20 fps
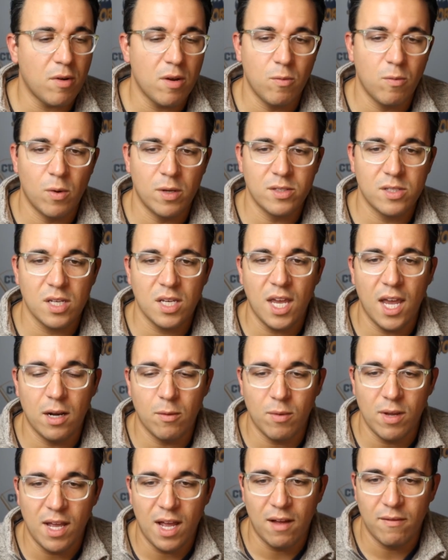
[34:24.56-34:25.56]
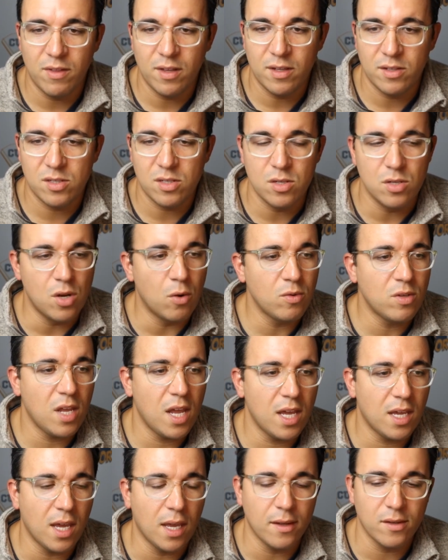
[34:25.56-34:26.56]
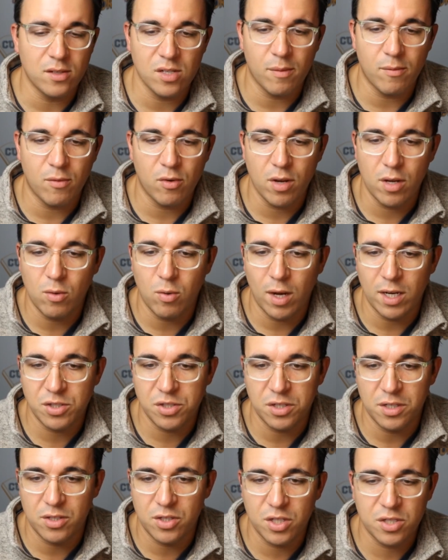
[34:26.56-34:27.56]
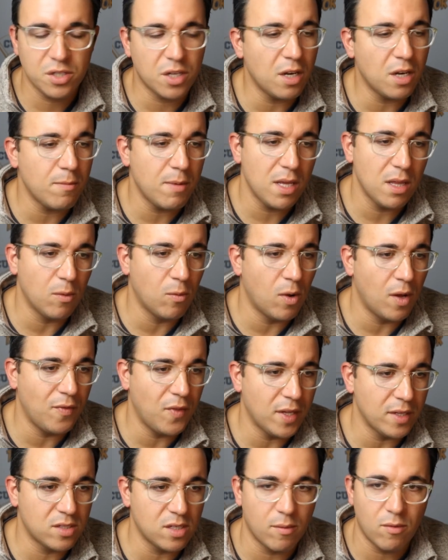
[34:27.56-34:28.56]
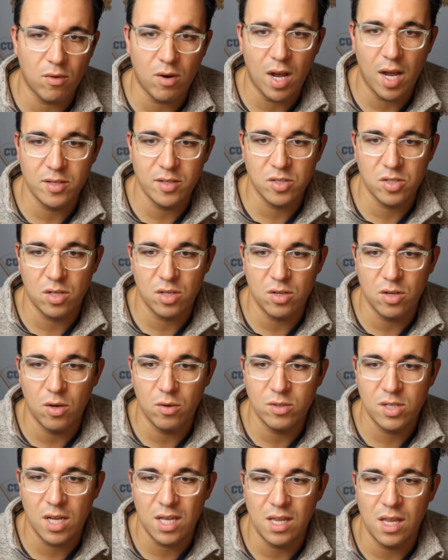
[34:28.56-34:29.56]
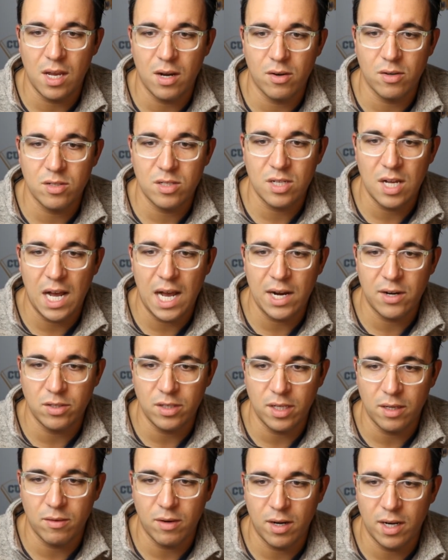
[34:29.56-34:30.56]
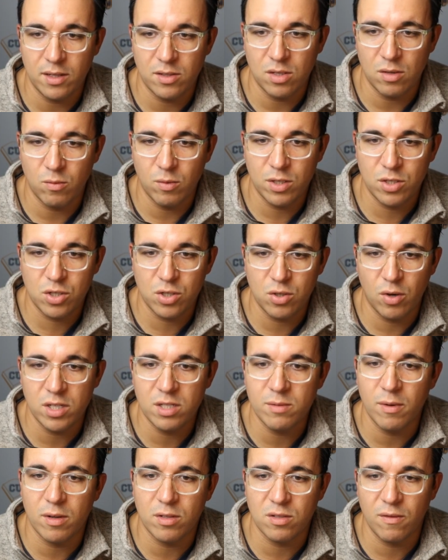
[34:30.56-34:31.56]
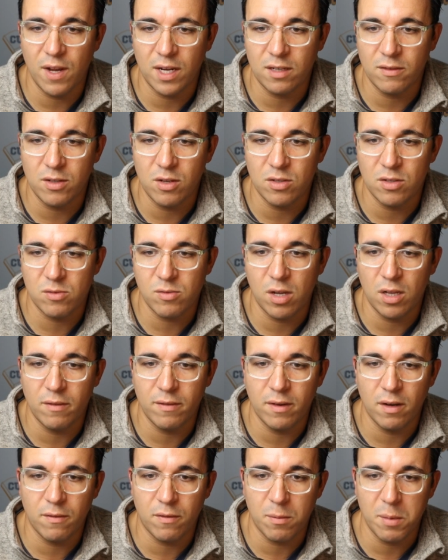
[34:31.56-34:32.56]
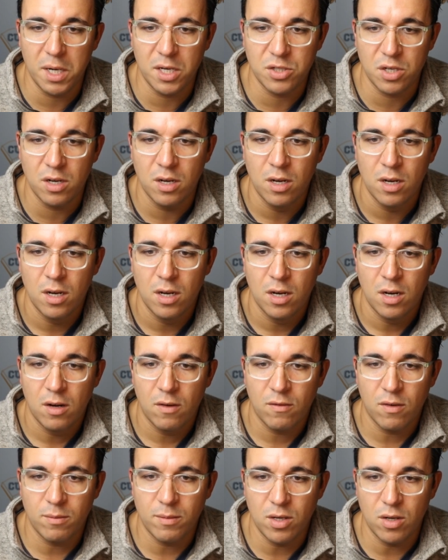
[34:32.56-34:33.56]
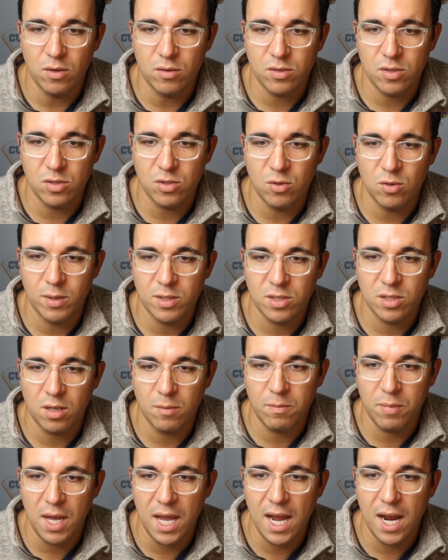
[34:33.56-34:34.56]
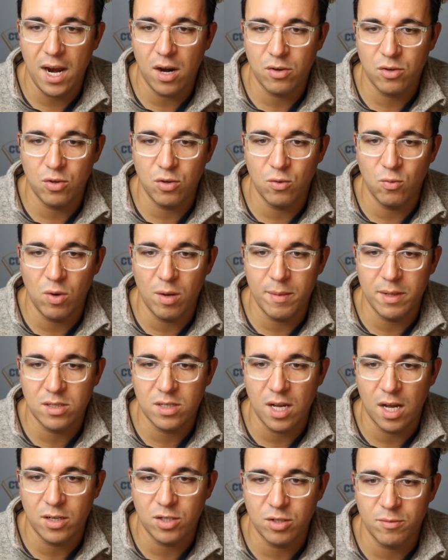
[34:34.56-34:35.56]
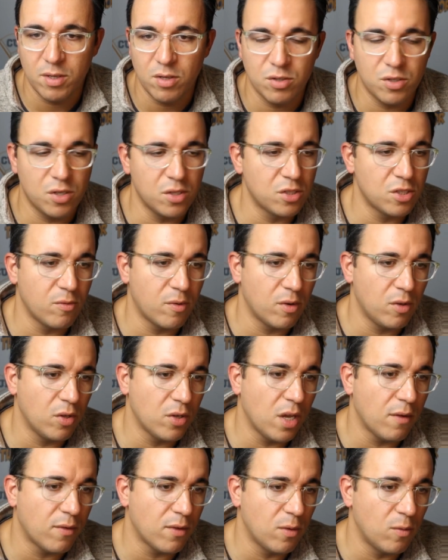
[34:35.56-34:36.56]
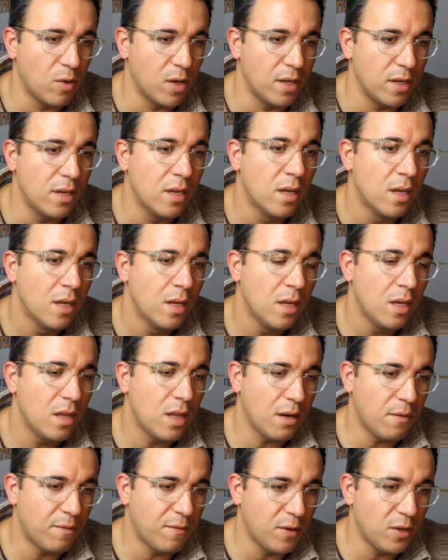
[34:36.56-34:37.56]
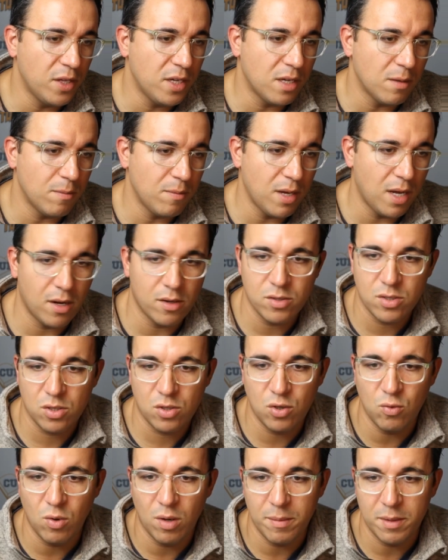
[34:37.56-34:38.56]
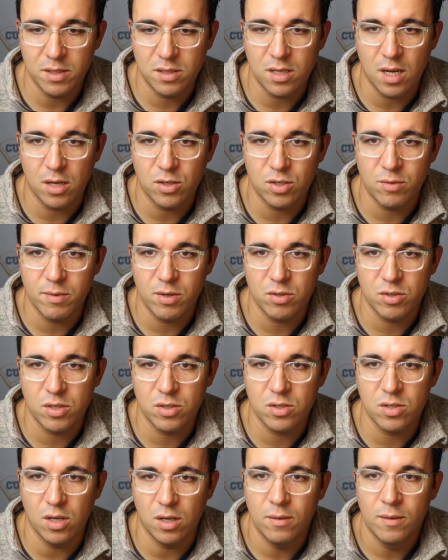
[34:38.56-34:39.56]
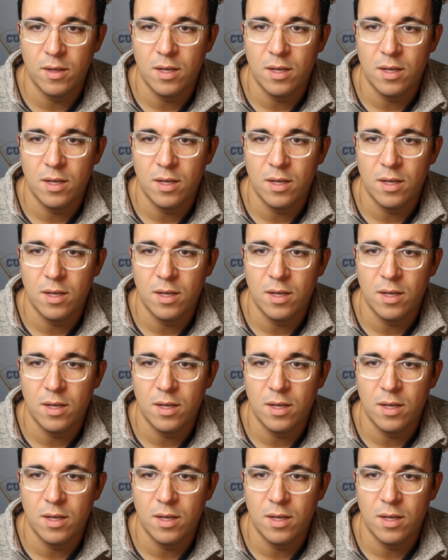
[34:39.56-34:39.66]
Once again, we have this note-taking summary question. It's just going to be the one that summarizes the notes in there entirely, right? So which choice most effectively uses relevant information from the notes. So she wants to compare two women's contributions. So we're looking for the one that fully compares two women's contributions. So